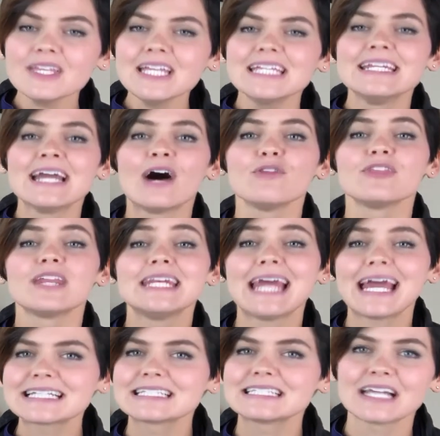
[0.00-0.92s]
Now, the
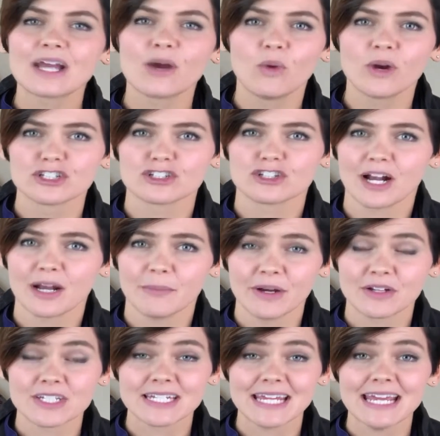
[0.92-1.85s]
next thing I want to talk
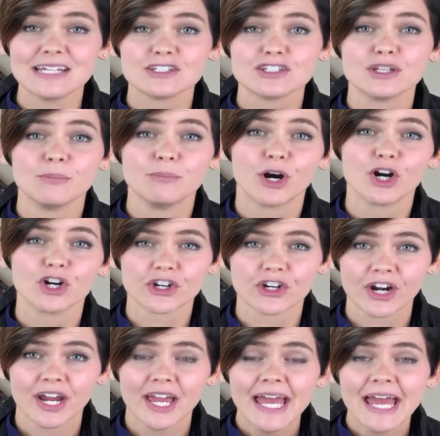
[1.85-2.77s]
about today is the
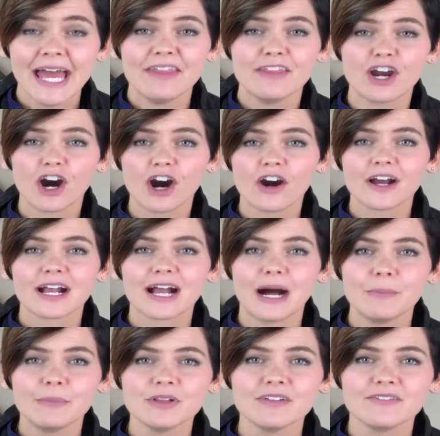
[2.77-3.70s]
marker, and there are a
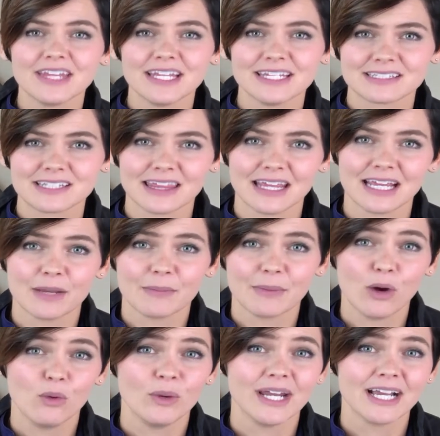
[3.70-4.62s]
couple of things to think
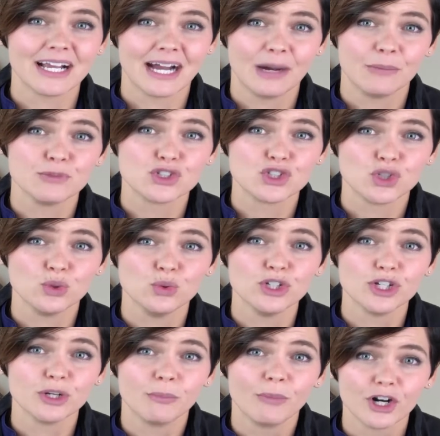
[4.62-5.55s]
about when it comes to
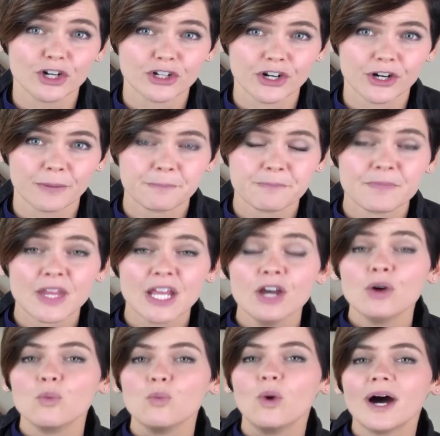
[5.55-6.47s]
your marker.
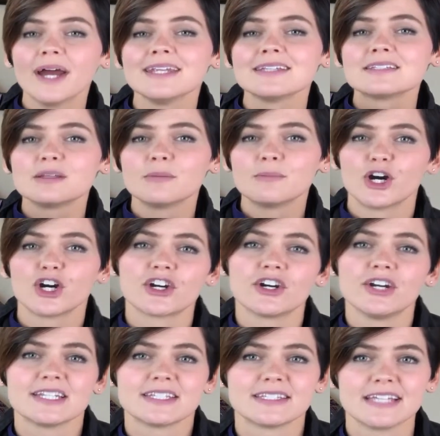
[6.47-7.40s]
One is the
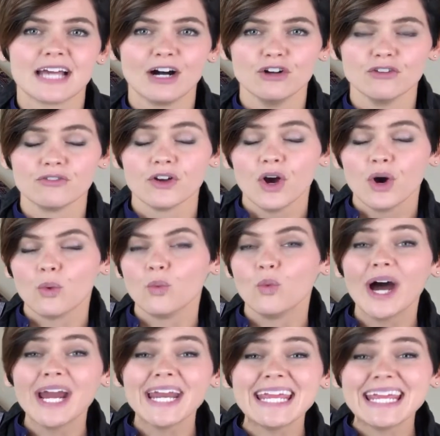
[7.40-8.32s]
marker itself.
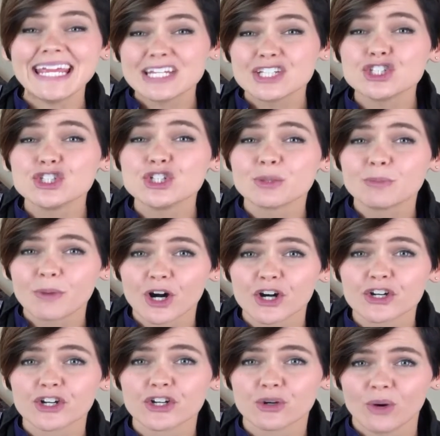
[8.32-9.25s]
What is your
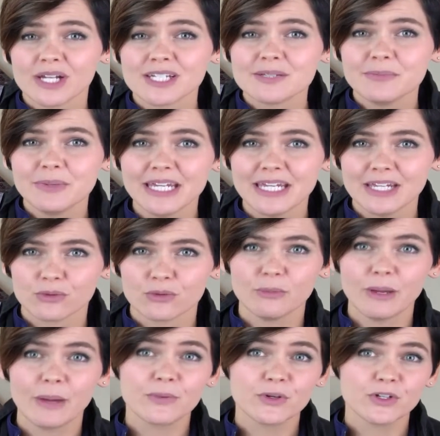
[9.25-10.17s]
marker going to be?
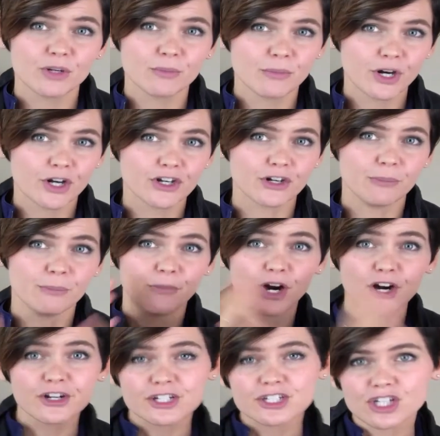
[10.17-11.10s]
Remember, your marker
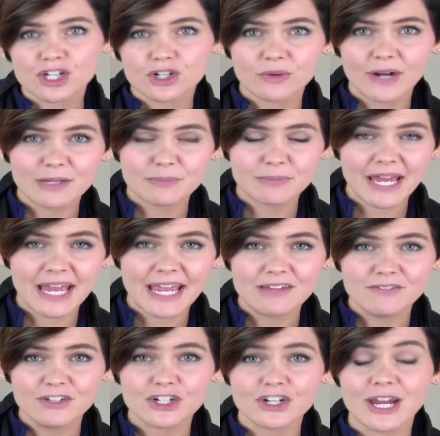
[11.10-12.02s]
marks the correct
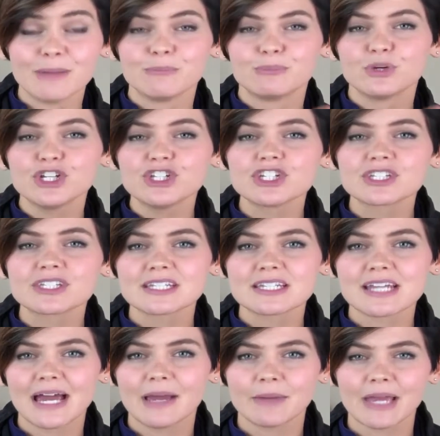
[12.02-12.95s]
behavior and bridges the
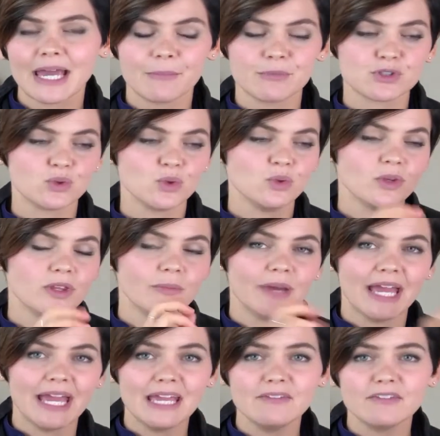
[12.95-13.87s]
time gap between when the
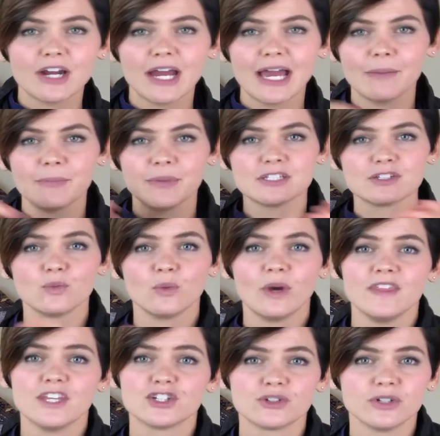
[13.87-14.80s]
behavior happens and
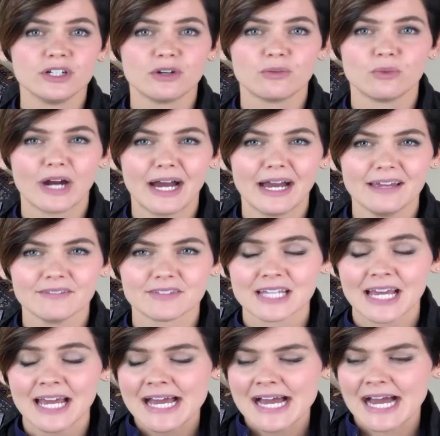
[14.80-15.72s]
when the treat arrives.
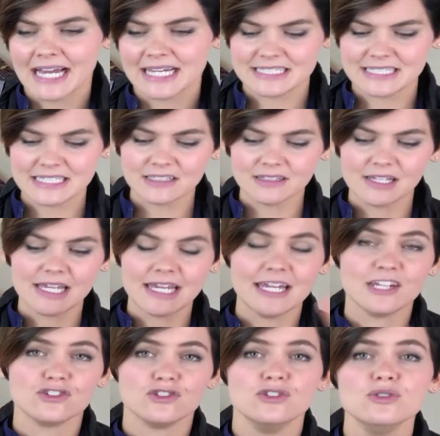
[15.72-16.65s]
Ideally,
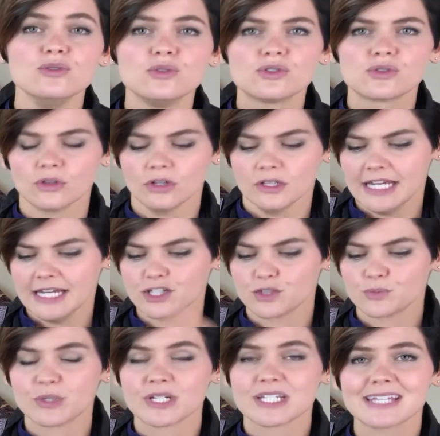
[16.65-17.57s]
it is neutral, it is
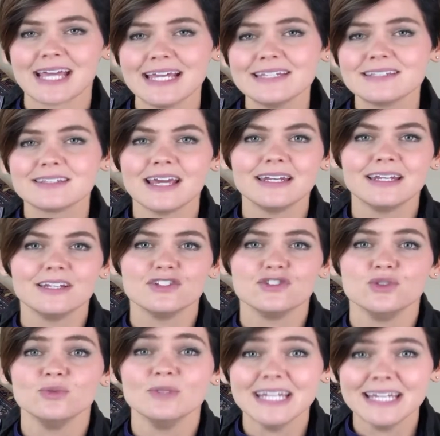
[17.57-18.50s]
precise, and it
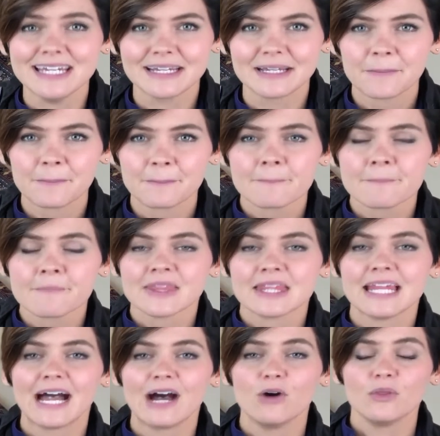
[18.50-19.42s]
is unique.
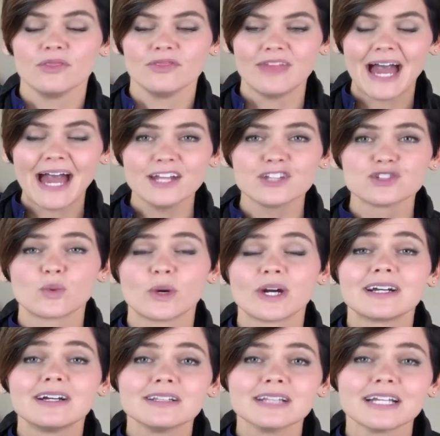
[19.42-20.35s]
Now, that is
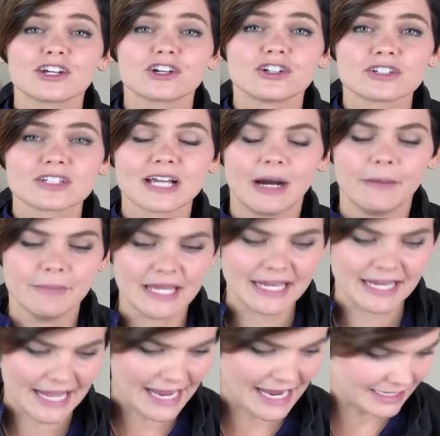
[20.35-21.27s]
where clickers come
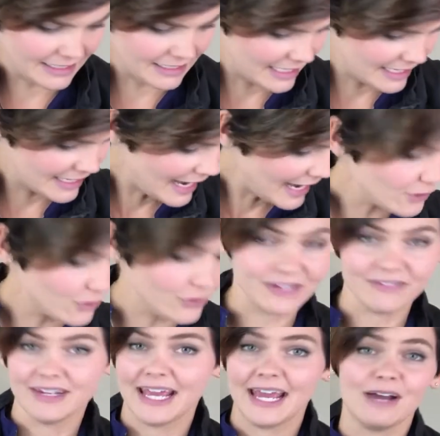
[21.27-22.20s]
in handy, and I don't
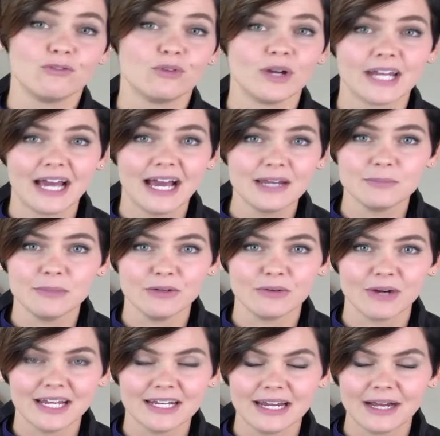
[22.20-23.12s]
even have one on me
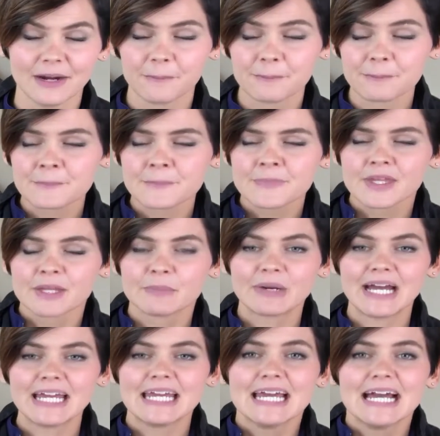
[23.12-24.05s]
right now.
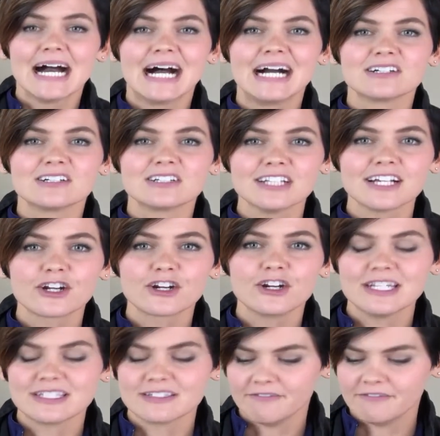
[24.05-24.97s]
But a clicker
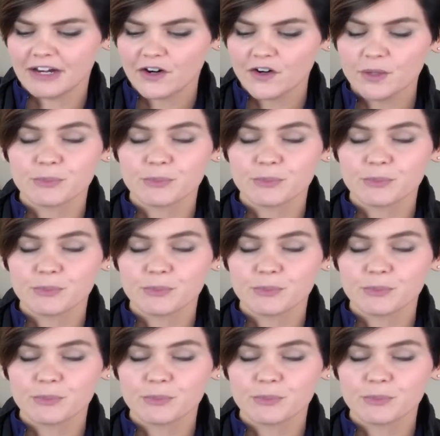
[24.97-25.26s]
is a very